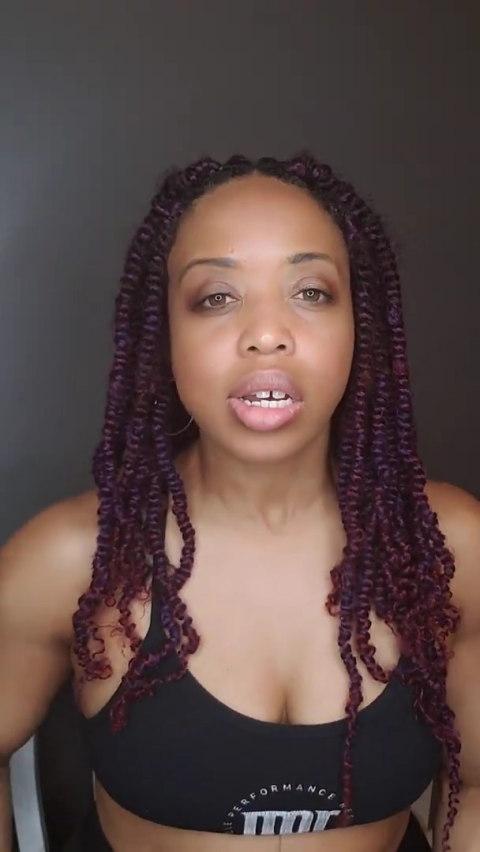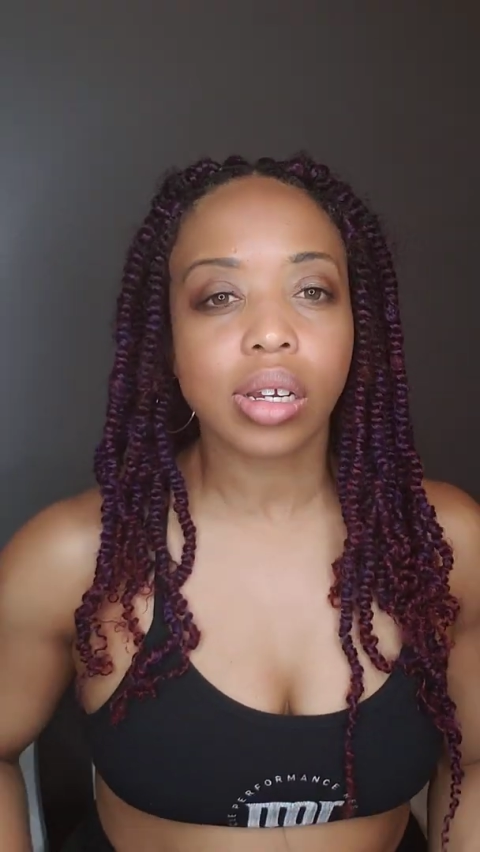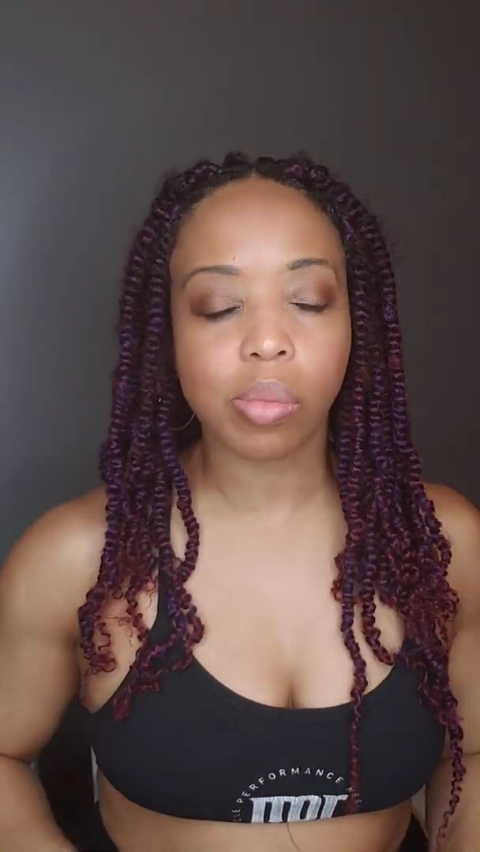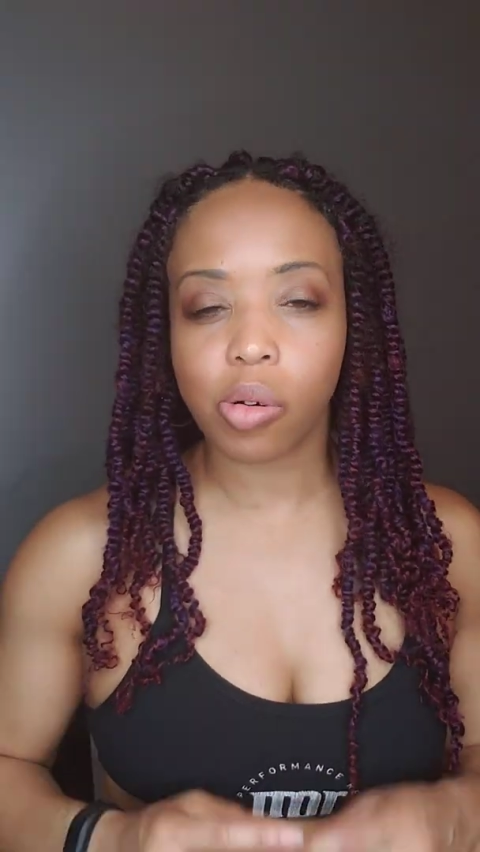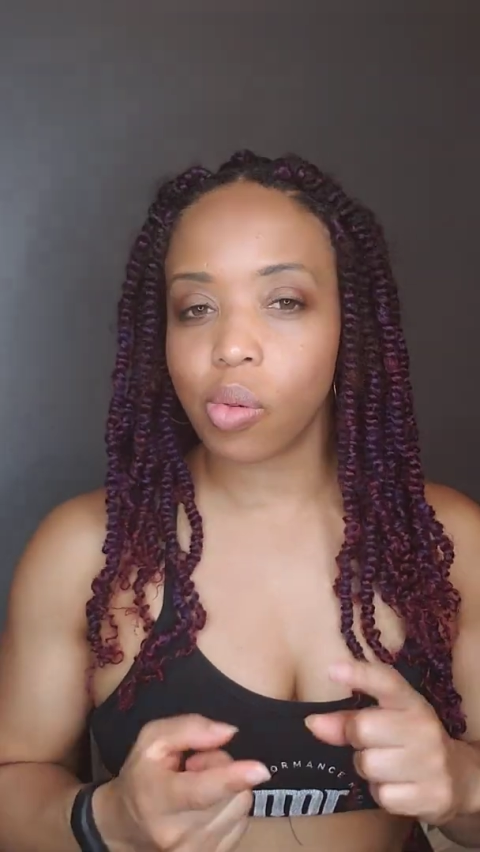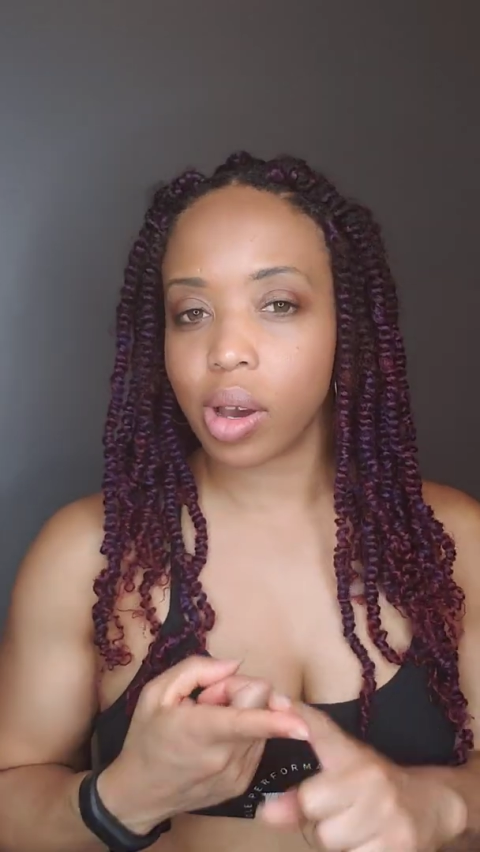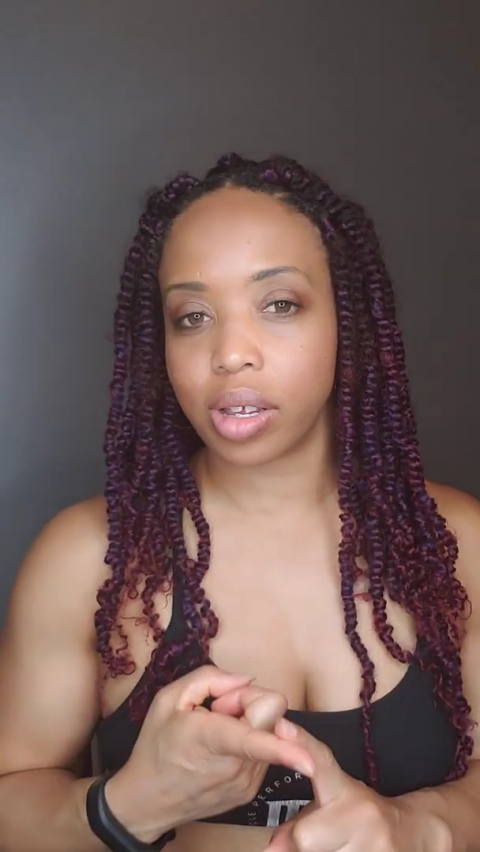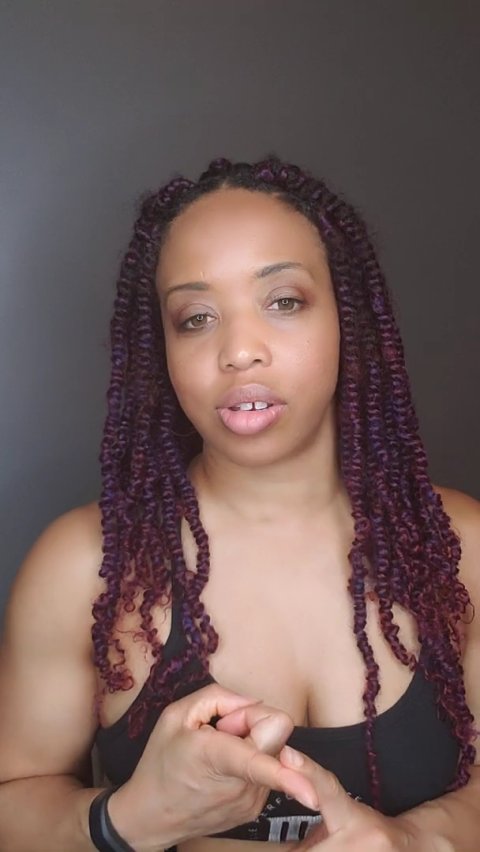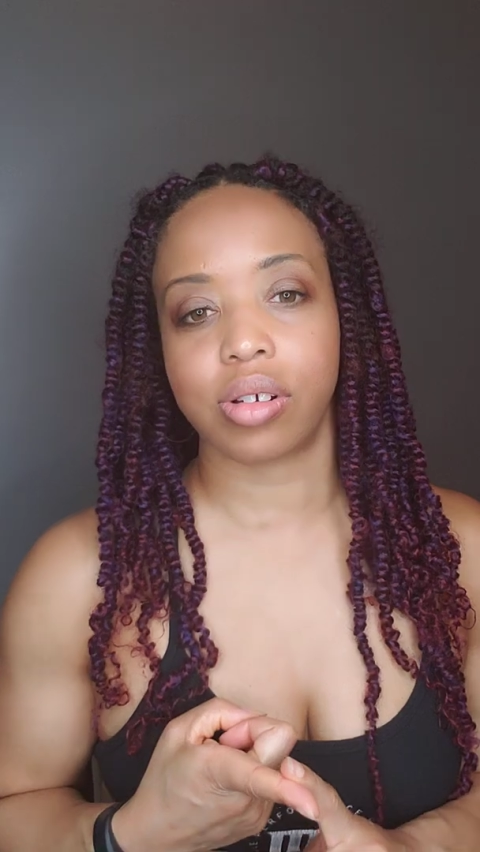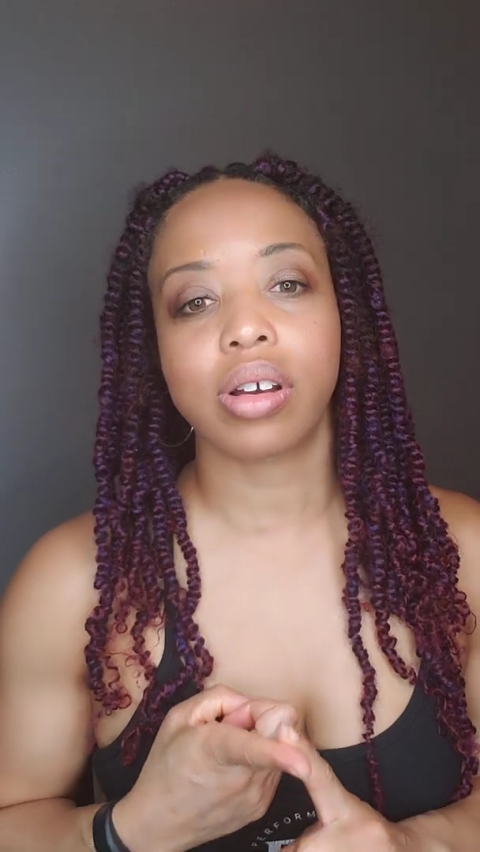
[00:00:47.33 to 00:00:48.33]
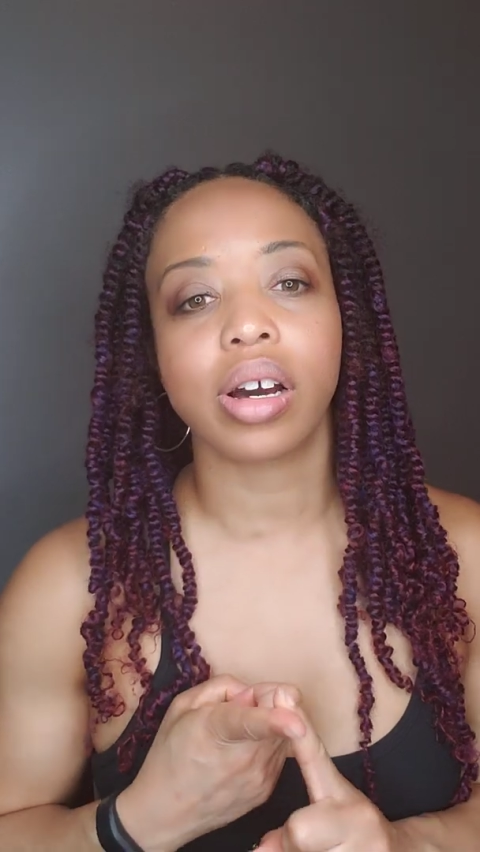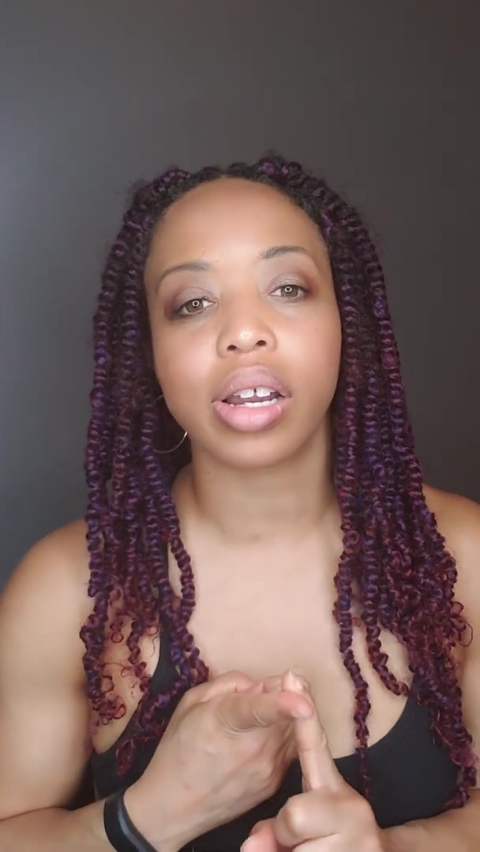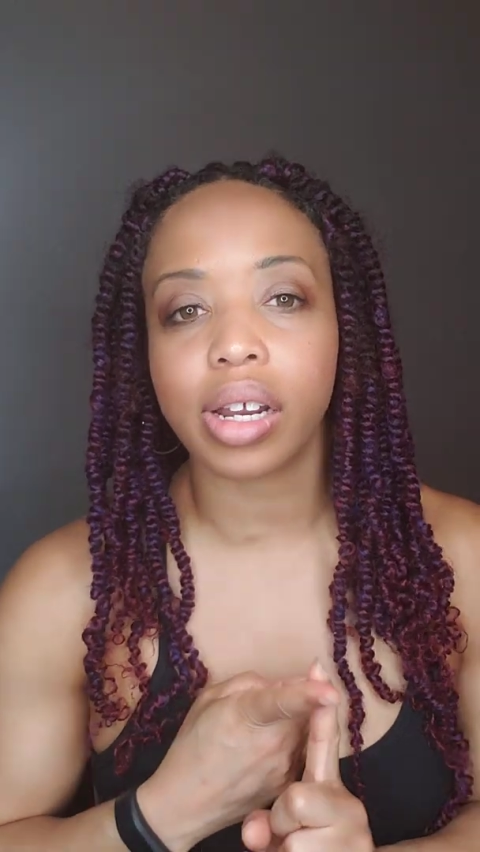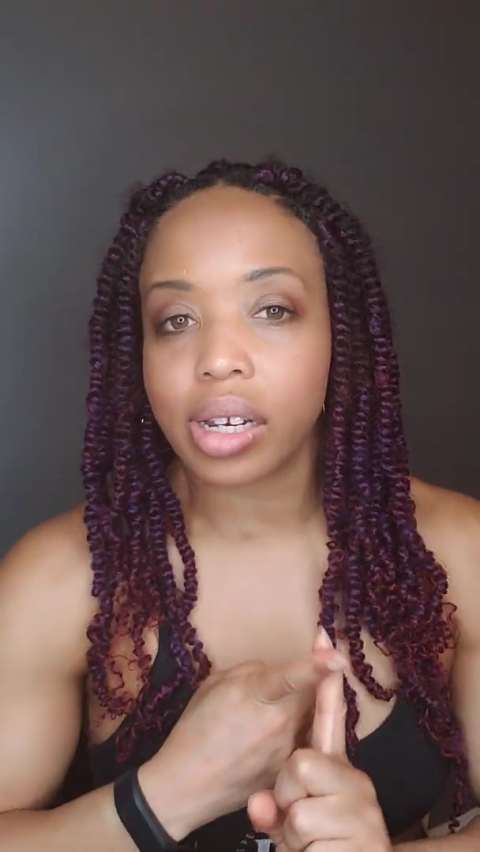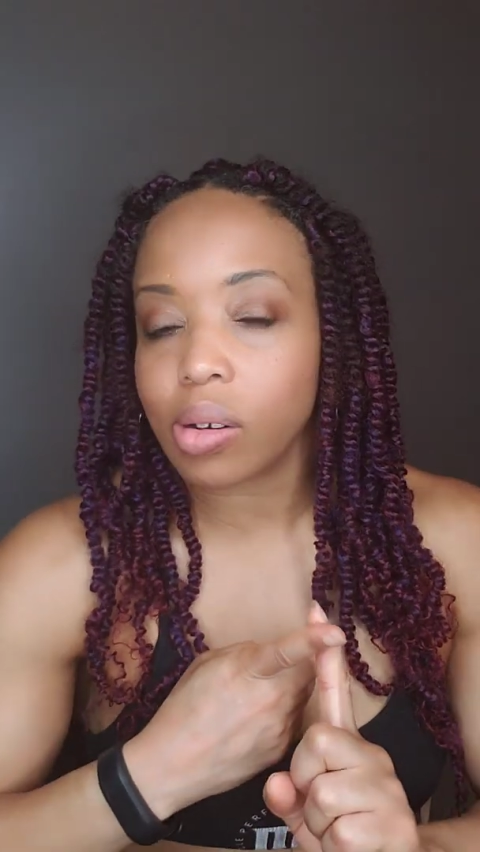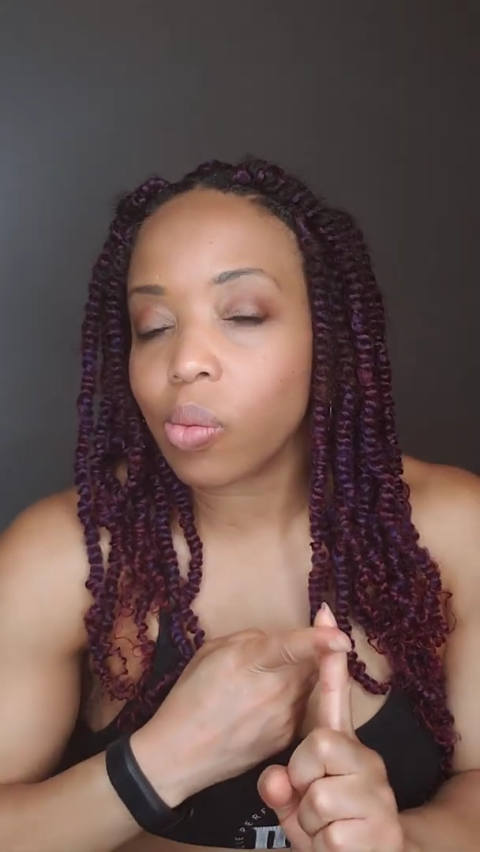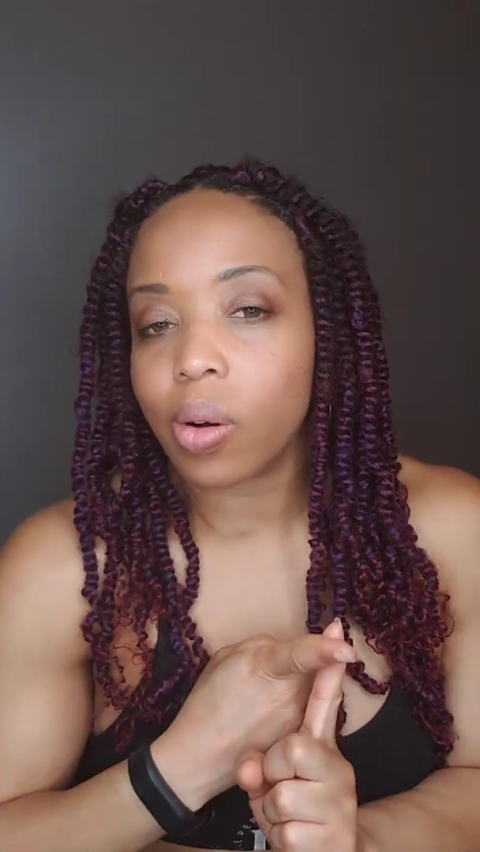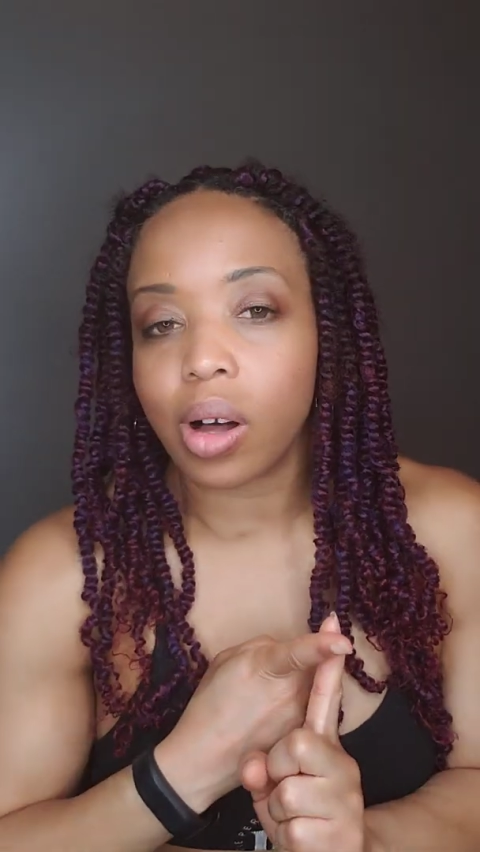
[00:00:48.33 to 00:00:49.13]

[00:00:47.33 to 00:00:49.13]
Number one, you're gonna